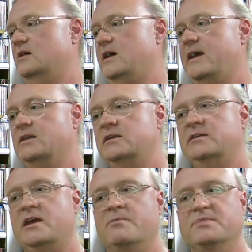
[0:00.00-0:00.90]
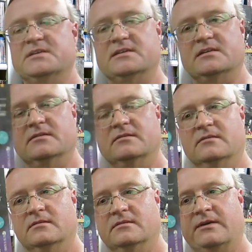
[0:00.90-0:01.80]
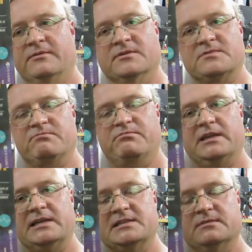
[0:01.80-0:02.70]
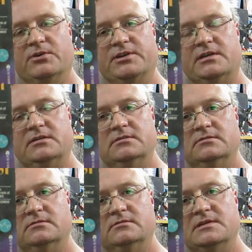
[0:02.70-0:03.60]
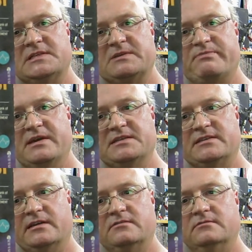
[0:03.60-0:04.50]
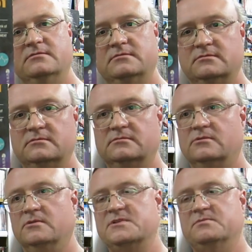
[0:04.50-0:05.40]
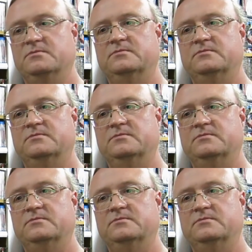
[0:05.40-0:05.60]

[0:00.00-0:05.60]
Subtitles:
Alien Embassy. That one looks bloody demonic. Space Satan. Awesome.